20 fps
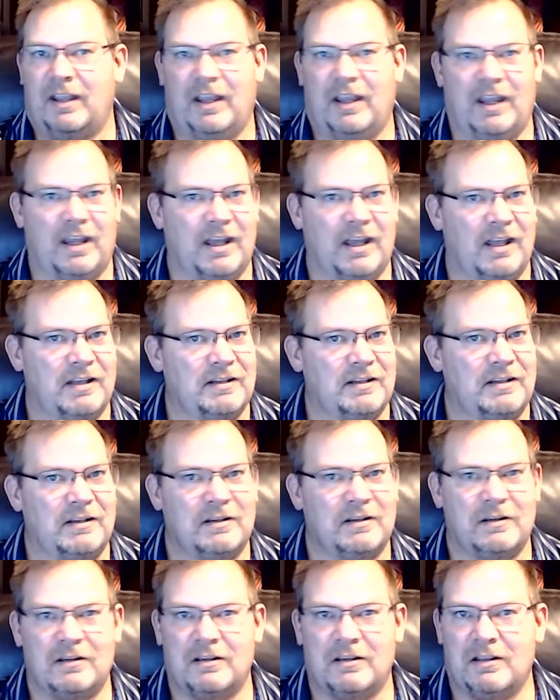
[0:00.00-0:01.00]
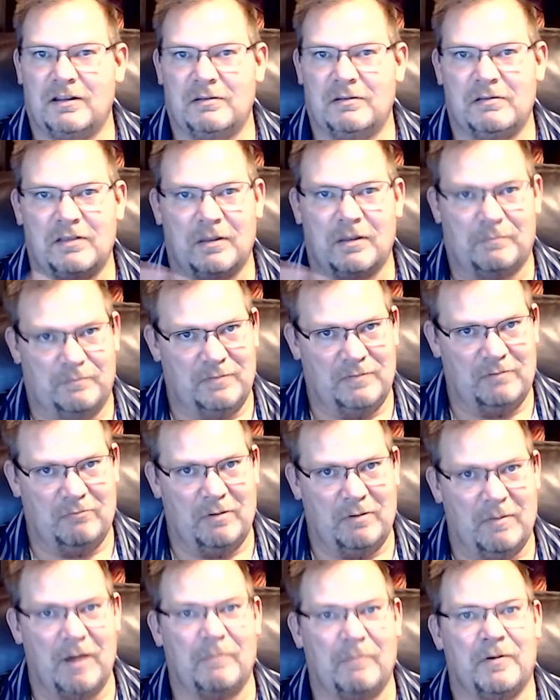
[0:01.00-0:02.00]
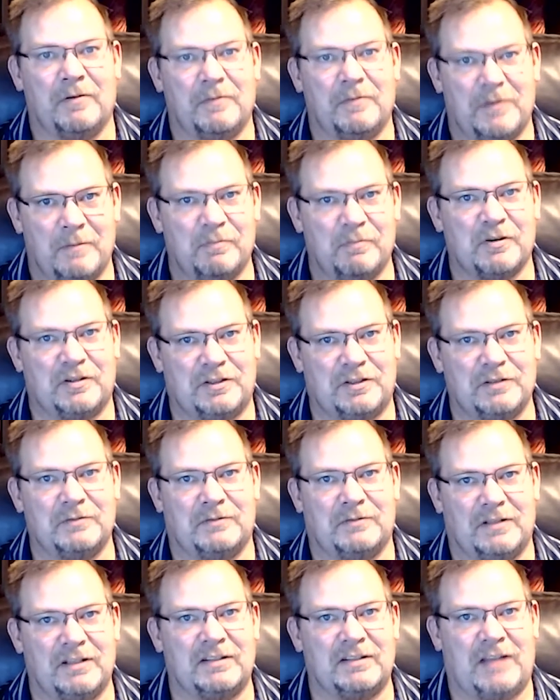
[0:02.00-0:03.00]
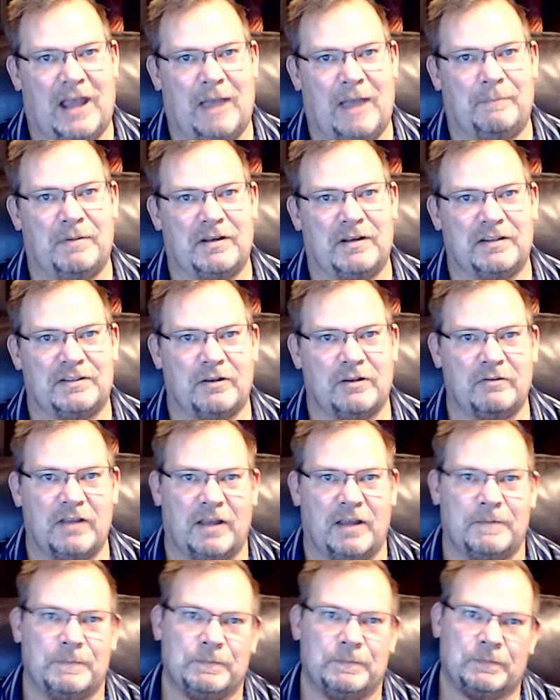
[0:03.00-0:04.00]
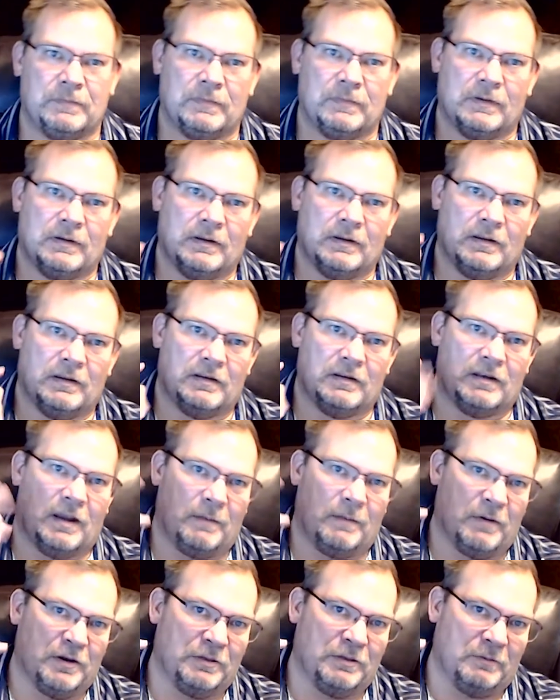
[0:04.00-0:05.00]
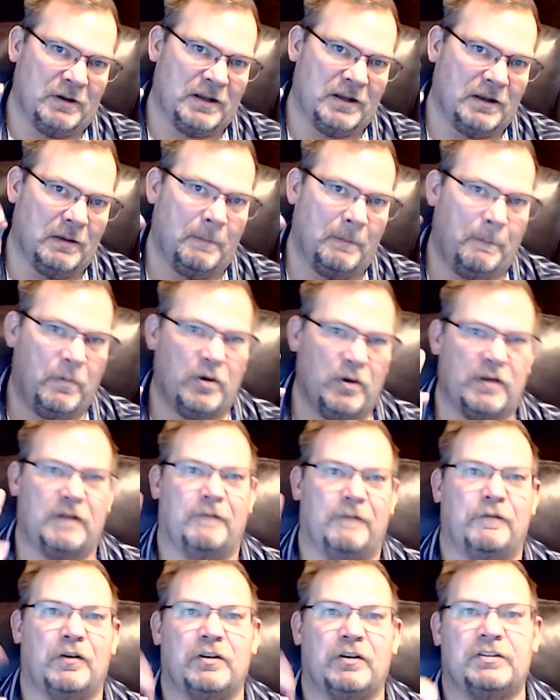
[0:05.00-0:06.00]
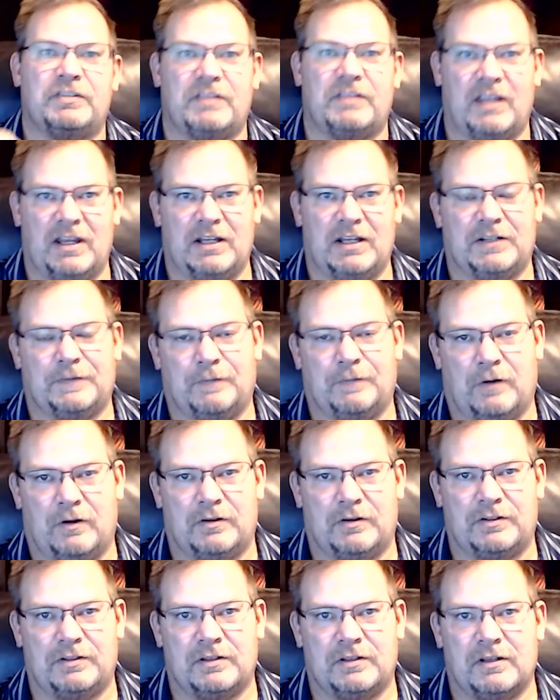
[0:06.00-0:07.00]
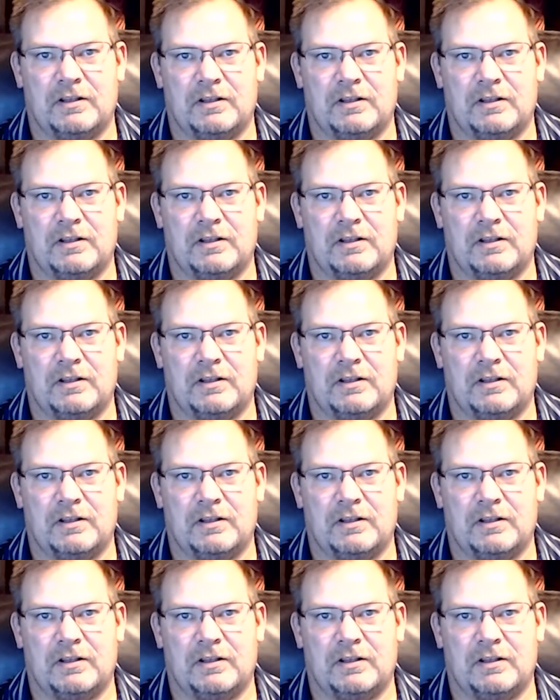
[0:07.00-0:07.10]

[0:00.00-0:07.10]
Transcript: And remember, the pursuit is happiness. Okay, number 3, put first things first.